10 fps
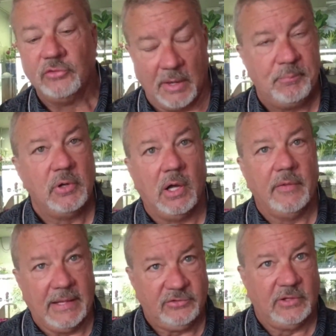So I put all
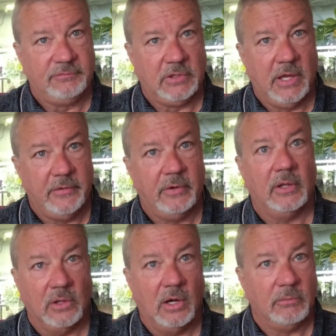that stuff together
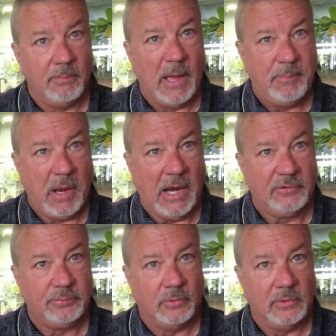along with my
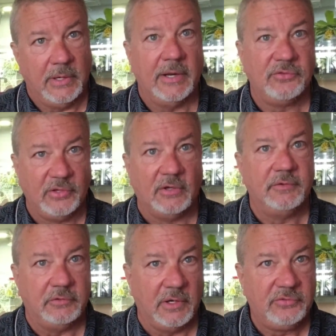passport and a
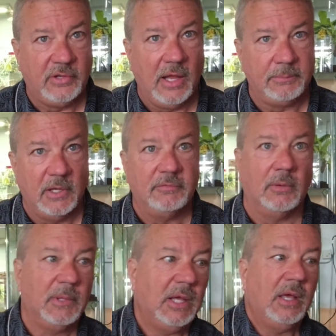self-addressed stamped
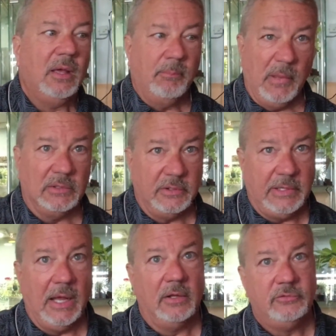envelope, mailed it
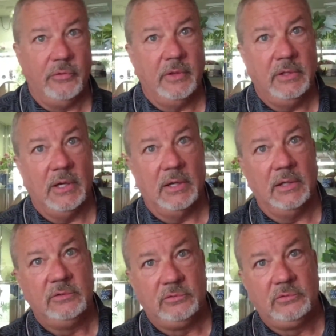down to
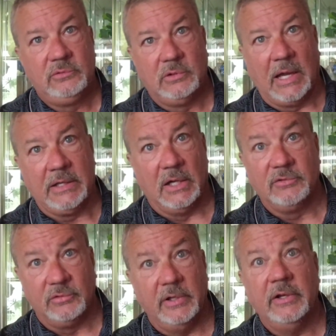the Thai
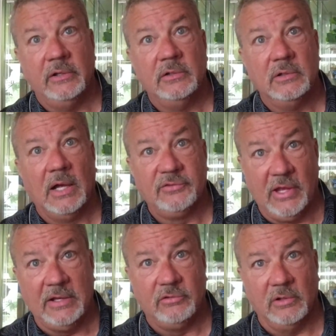consulate in Los
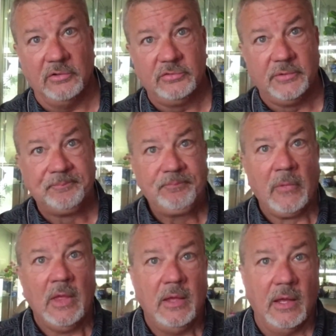Angeles.
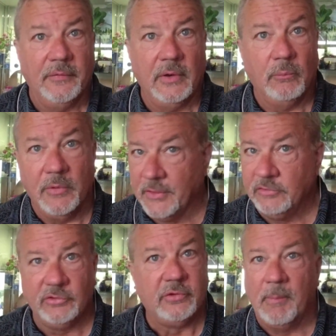And then within
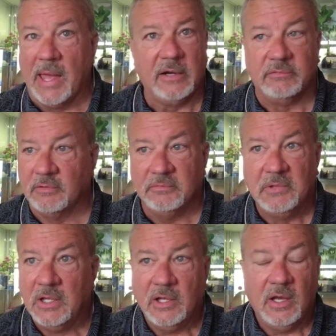just a matter of a
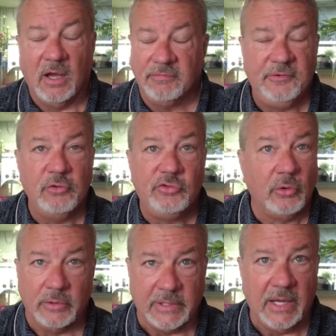few
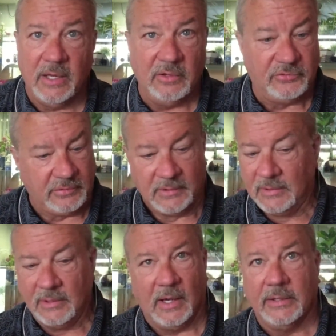short days,
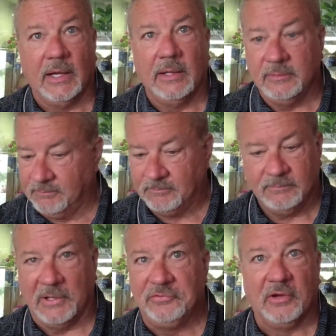I
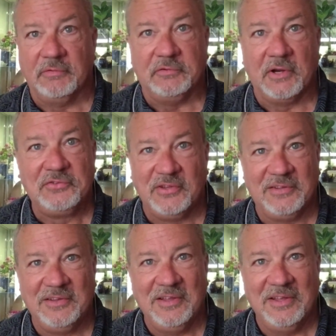got my self-addressed
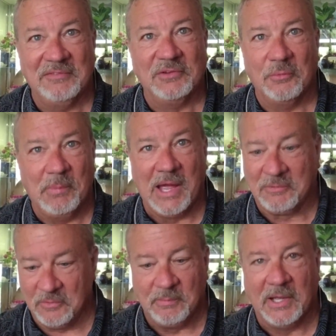envelope
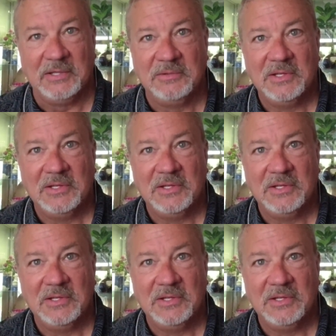back with my